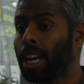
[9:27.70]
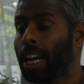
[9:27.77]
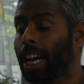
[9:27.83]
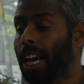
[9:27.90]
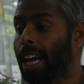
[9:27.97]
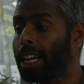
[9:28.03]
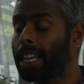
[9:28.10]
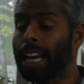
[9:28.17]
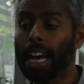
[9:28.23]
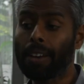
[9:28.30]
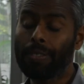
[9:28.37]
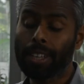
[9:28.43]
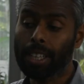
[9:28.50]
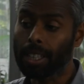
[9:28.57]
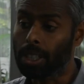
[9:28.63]
and
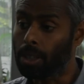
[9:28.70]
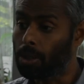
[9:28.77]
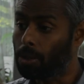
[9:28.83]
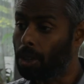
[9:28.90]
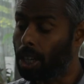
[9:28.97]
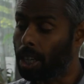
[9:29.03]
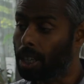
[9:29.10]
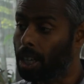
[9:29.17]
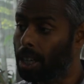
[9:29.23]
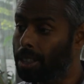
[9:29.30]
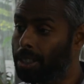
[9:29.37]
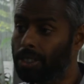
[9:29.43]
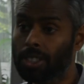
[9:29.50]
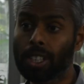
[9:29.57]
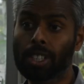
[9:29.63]
having you know uh,
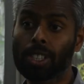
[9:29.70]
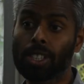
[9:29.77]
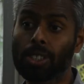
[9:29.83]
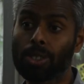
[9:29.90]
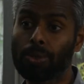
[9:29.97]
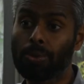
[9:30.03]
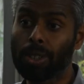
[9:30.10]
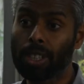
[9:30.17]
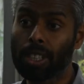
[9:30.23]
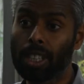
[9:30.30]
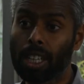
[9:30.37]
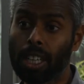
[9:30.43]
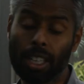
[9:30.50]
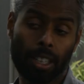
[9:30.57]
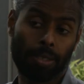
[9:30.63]
discussions with
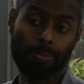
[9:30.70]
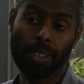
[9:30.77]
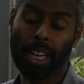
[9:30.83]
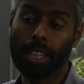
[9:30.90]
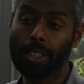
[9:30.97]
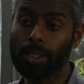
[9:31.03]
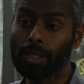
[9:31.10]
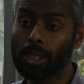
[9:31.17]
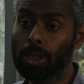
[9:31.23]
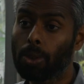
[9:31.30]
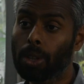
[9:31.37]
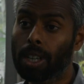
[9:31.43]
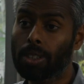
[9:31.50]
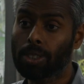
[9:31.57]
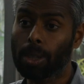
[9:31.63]
uh, other
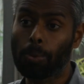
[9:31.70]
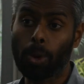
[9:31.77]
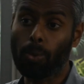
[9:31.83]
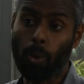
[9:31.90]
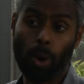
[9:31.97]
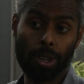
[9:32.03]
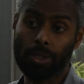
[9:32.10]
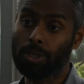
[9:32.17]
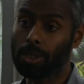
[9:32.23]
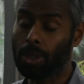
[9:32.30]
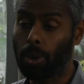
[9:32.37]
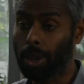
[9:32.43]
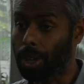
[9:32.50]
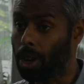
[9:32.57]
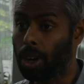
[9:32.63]
students about what is
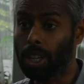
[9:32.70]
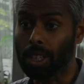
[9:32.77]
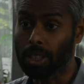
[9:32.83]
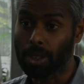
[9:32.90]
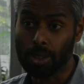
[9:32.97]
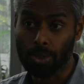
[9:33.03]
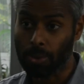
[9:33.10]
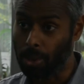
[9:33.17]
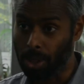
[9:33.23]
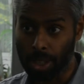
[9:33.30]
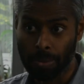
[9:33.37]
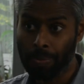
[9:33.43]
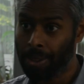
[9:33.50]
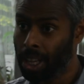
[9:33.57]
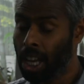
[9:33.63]
going on in this world,
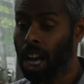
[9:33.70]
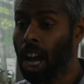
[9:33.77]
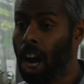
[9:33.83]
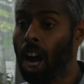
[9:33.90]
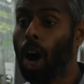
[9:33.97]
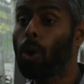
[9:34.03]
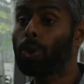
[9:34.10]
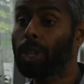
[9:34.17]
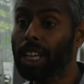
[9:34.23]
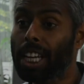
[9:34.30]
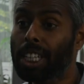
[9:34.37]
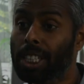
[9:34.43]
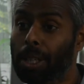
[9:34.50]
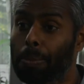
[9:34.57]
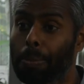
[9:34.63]
how to
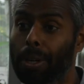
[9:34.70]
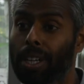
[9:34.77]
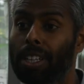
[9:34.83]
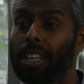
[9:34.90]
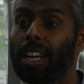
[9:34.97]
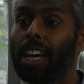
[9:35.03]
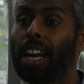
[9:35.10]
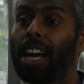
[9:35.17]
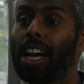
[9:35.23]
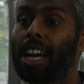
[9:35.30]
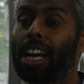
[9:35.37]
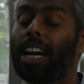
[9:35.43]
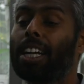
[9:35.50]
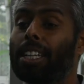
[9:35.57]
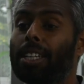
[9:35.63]
interpret
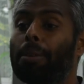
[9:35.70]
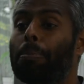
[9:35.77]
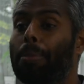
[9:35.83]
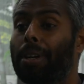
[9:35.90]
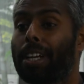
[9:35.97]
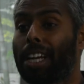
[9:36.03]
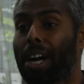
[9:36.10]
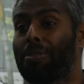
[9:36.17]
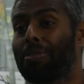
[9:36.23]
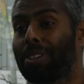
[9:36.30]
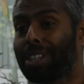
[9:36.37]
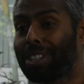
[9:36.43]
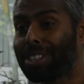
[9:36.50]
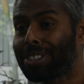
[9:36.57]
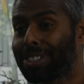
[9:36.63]
contemporary
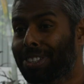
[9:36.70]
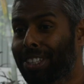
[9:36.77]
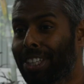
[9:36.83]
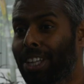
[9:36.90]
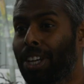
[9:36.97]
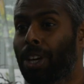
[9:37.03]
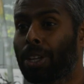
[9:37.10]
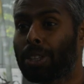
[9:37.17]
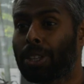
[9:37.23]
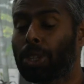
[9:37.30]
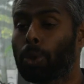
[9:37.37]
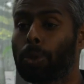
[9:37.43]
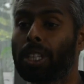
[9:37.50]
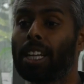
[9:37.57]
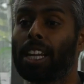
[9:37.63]
affairs through
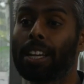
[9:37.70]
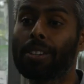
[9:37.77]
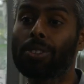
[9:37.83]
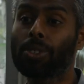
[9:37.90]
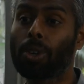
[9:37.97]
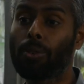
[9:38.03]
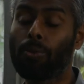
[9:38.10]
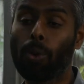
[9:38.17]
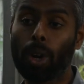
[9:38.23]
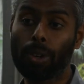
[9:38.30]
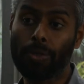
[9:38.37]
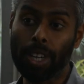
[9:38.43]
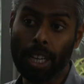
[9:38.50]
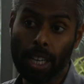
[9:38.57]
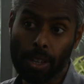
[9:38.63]
the lens of what we
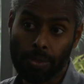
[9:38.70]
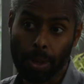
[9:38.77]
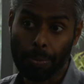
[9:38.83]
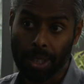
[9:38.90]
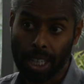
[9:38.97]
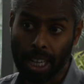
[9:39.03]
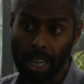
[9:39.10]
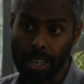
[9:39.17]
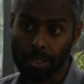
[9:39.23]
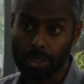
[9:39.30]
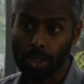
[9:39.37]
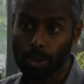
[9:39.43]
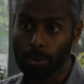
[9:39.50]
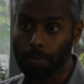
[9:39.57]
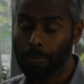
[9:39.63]
learn from the
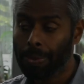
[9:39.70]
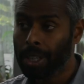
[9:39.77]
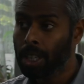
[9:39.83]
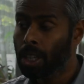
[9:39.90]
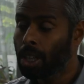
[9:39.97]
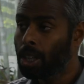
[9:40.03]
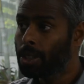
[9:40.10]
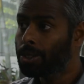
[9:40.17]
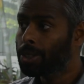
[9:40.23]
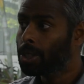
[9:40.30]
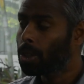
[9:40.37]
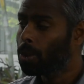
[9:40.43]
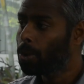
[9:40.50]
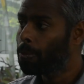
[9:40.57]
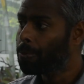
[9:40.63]
classroom.
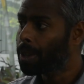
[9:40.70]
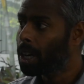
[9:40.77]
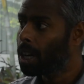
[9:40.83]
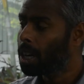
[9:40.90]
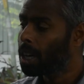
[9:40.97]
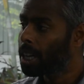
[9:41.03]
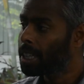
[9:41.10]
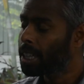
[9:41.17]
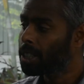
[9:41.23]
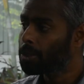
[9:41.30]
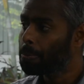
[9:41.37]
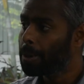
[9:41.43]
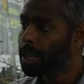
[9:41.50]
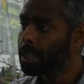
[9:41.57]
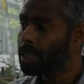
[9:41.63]
So uh, it has
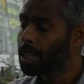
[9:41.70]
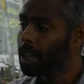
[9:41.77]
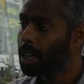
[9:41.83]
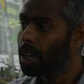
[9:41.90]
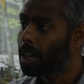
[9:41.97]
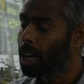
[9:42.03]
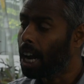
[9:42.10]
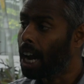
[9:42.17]
been, uh,